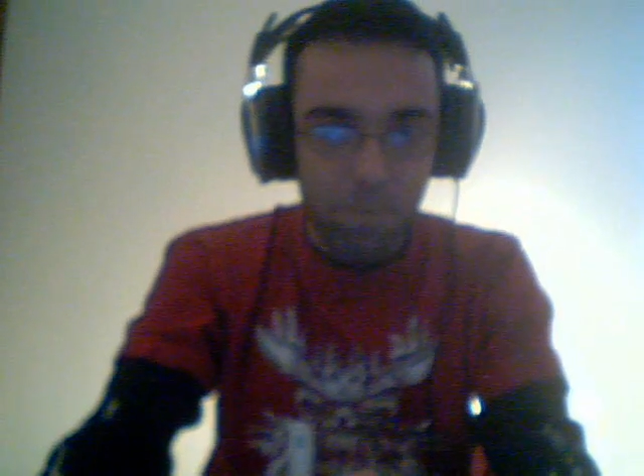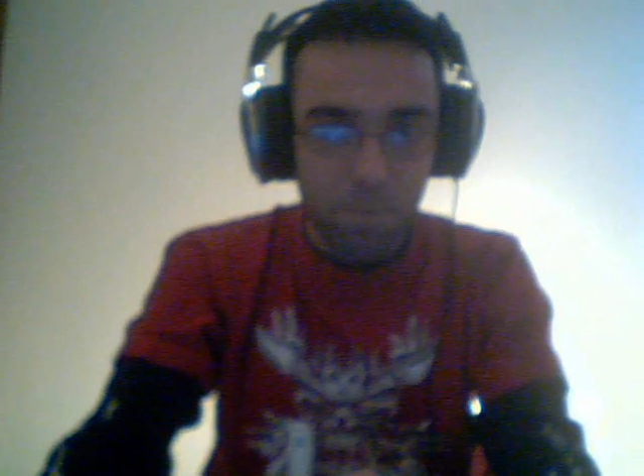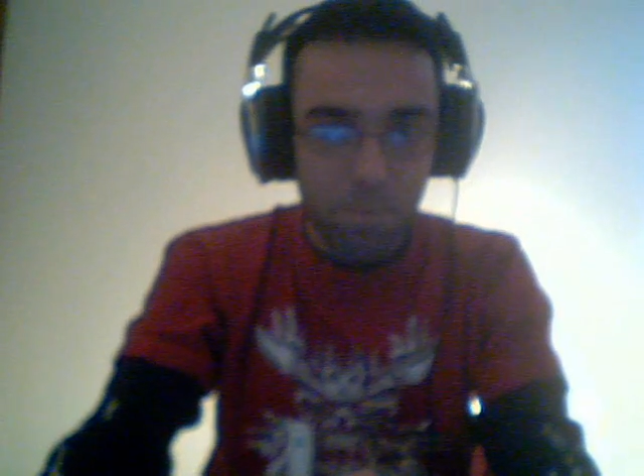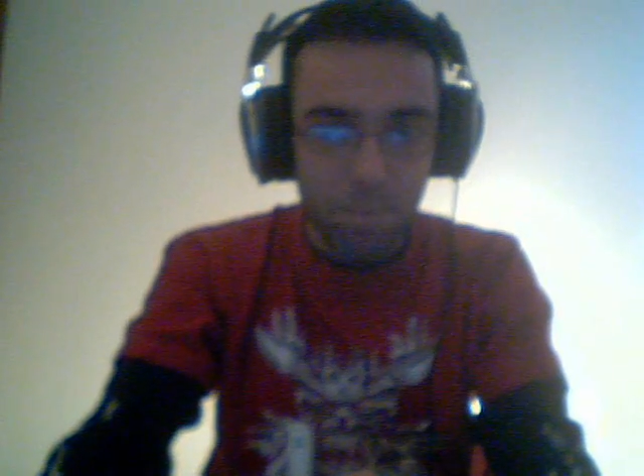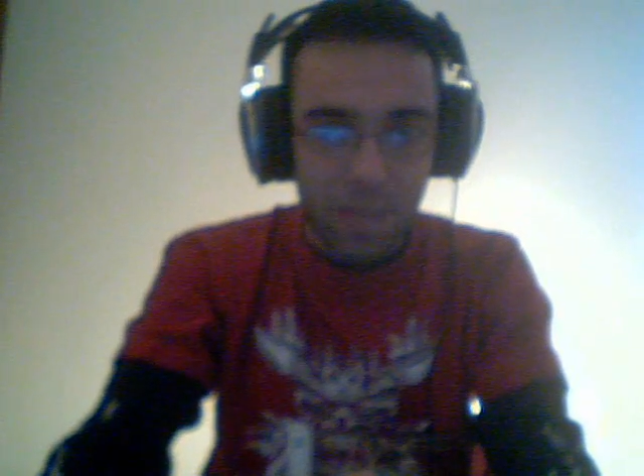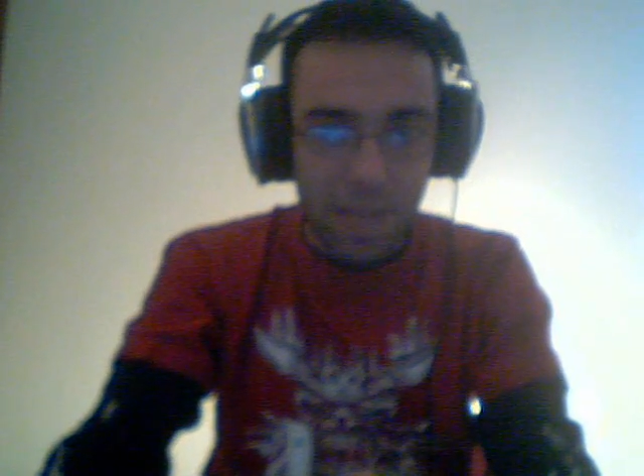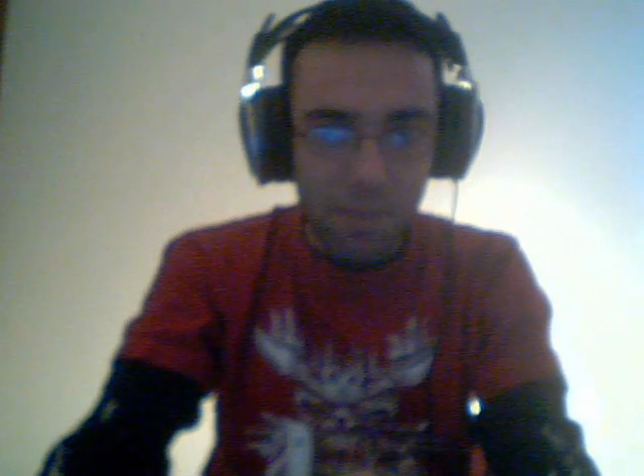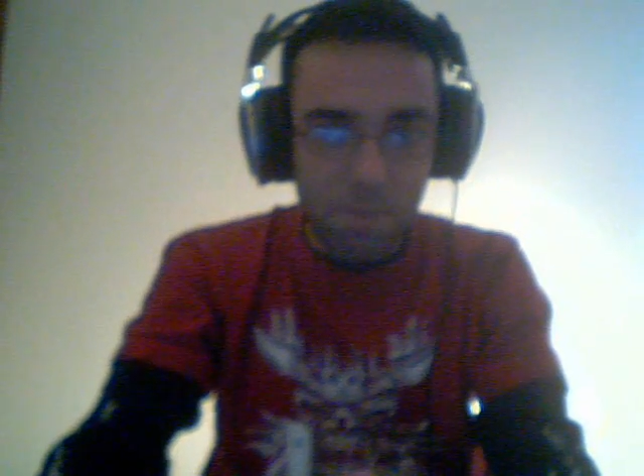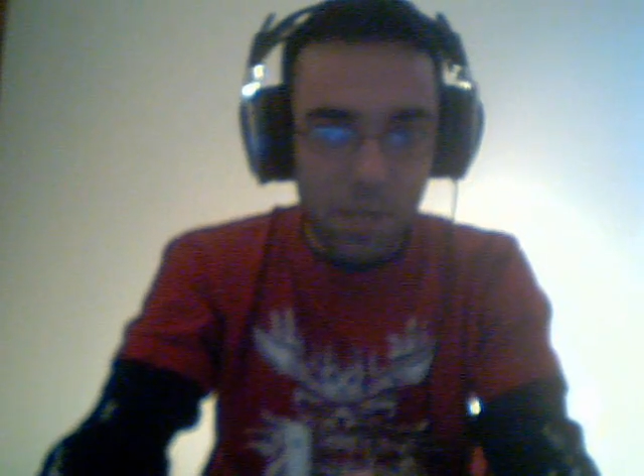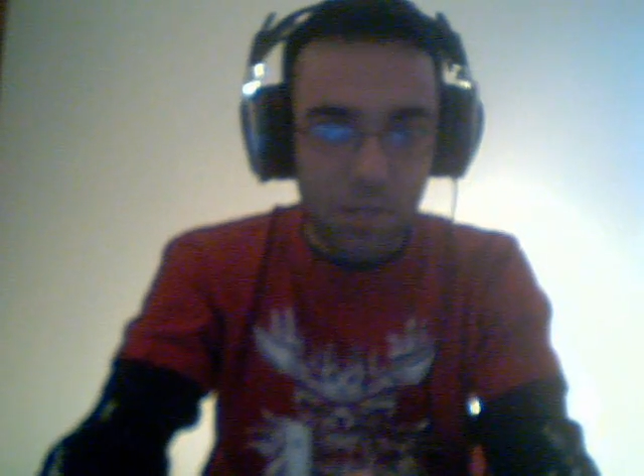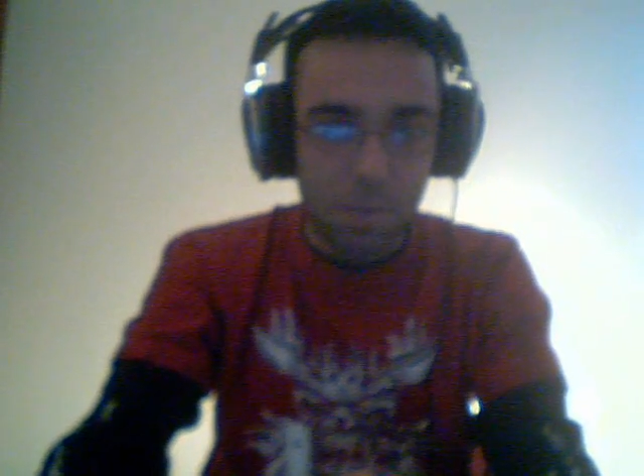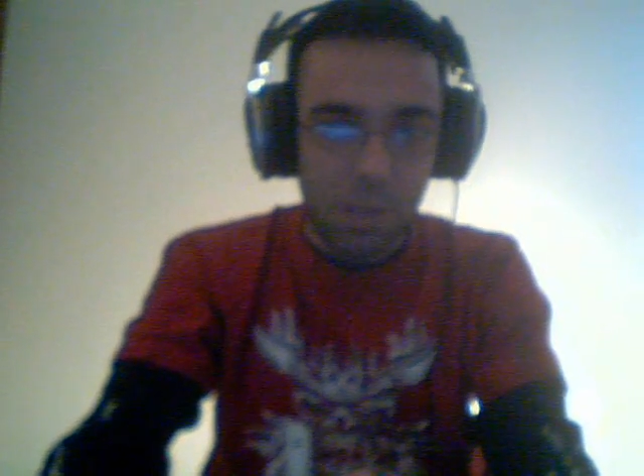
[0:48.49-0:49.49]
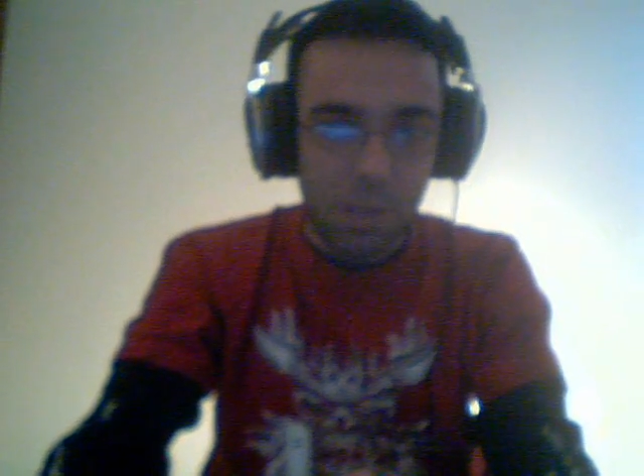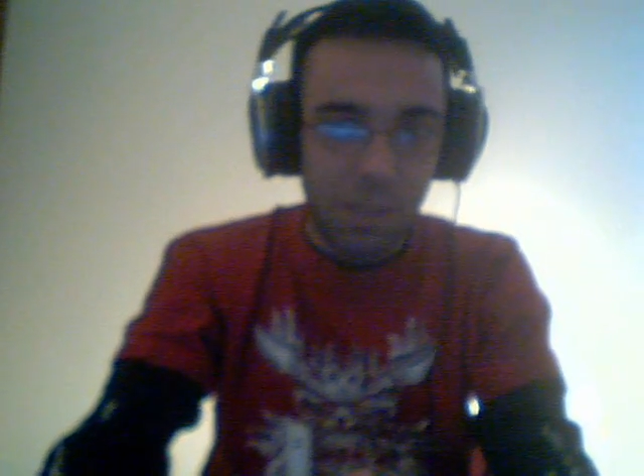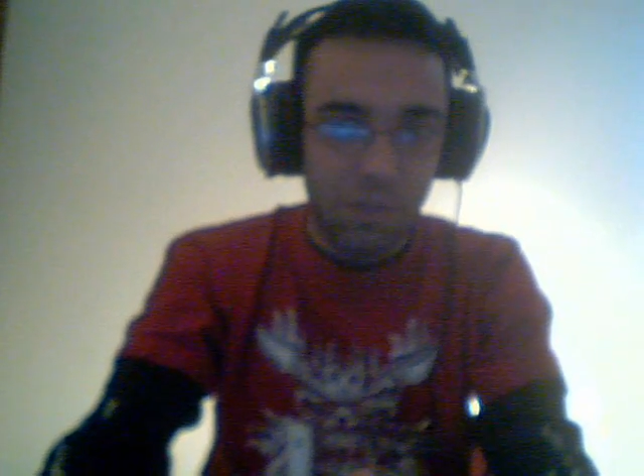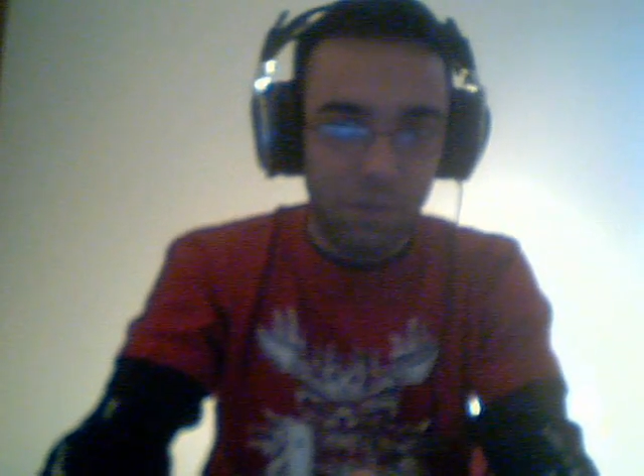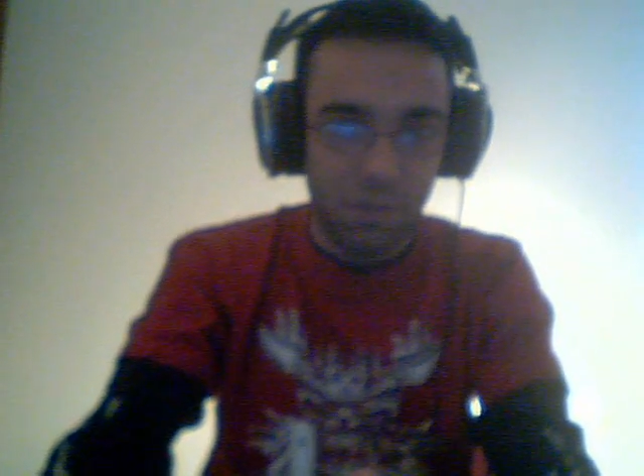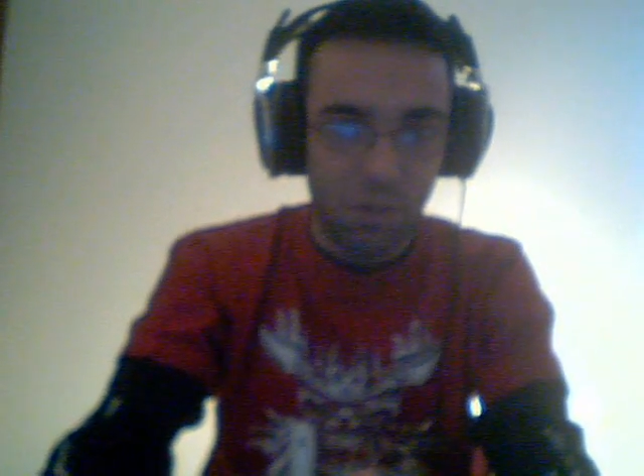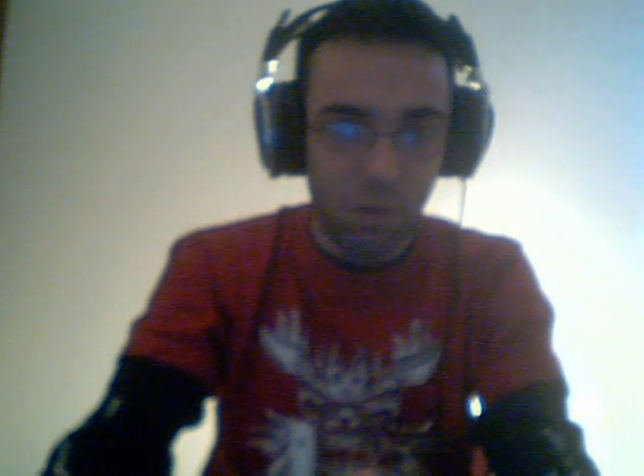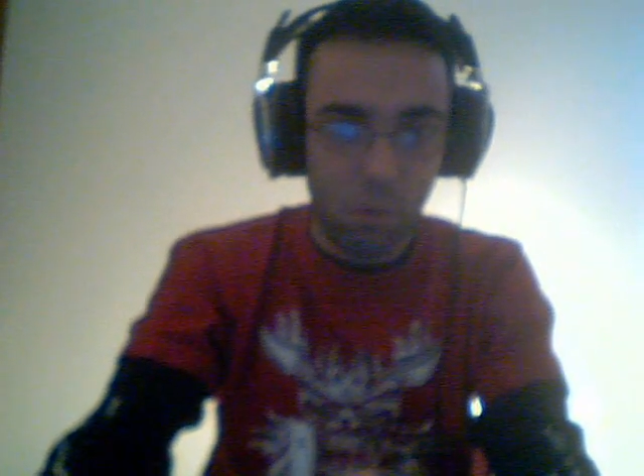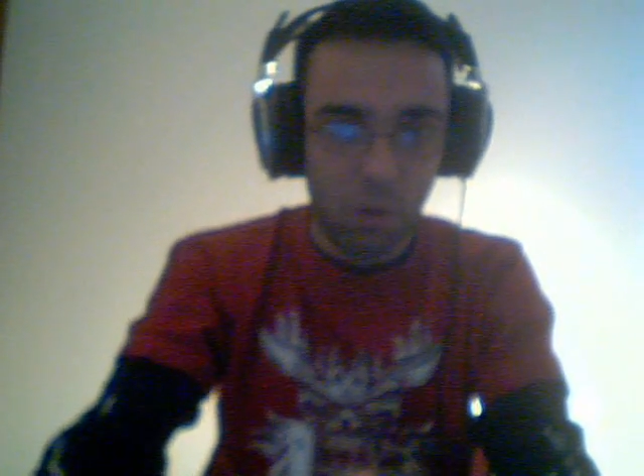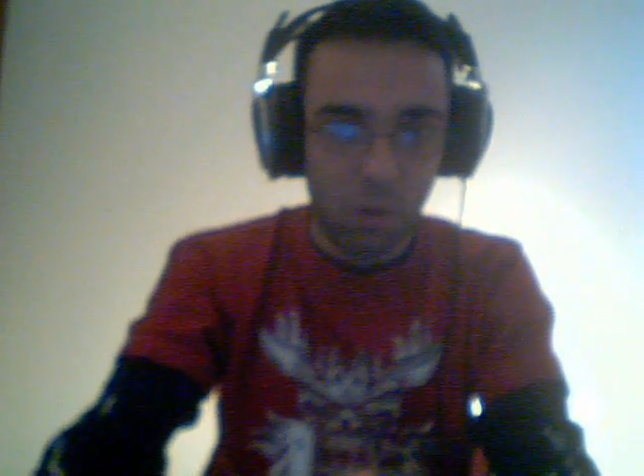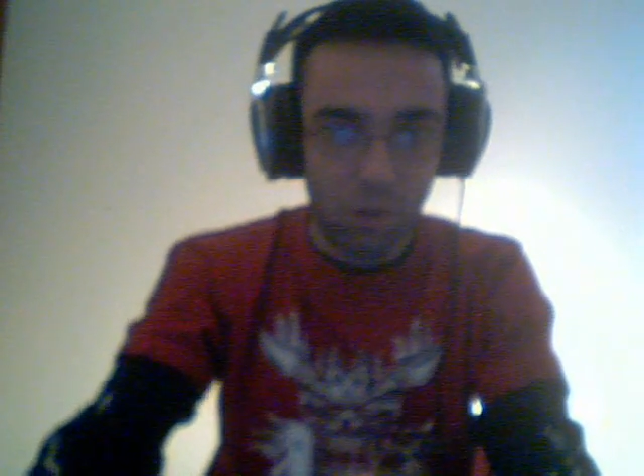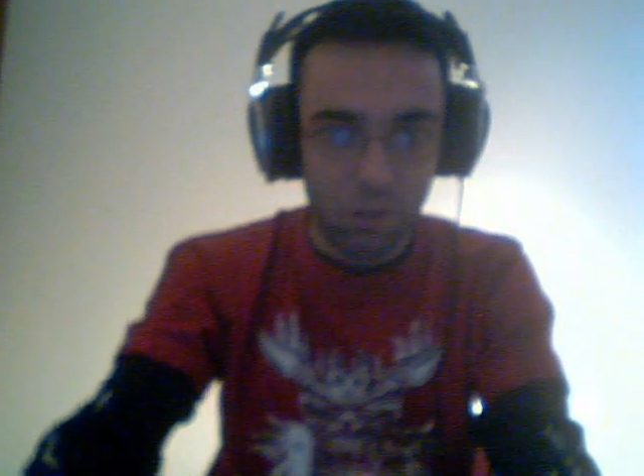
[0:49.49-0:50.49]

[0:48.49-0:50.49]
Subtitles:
anybody's beliefs towards